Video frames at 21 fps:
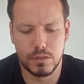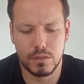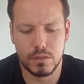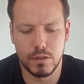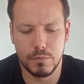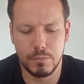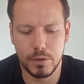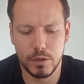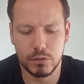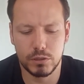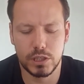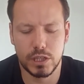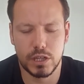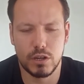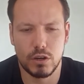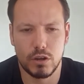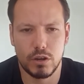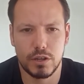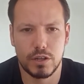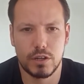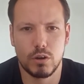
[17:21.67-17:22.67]
music
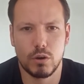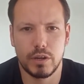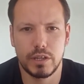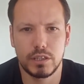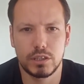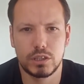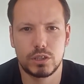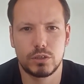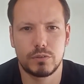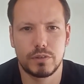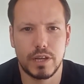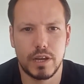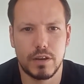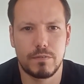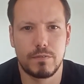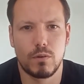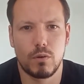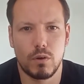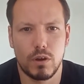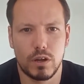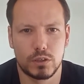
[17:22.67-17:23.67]
I got into,
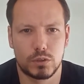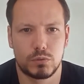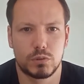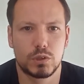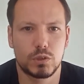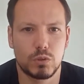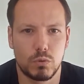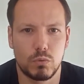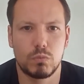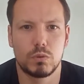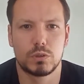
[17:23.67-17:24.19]
therefore, as a result,